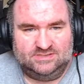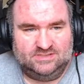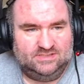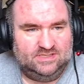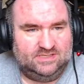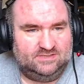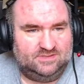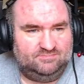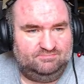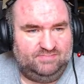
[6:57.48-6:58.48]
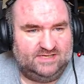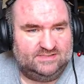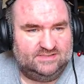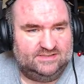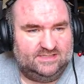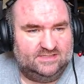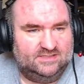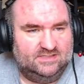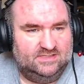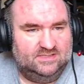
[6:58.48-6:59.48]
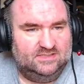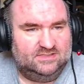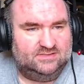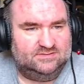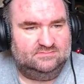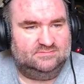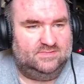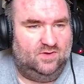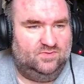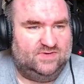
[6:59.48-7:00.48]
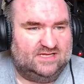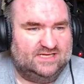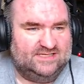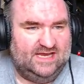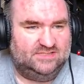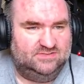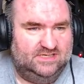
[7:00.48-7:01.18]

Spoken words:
can see, and I'm going to paste it there. Because no, not like that, you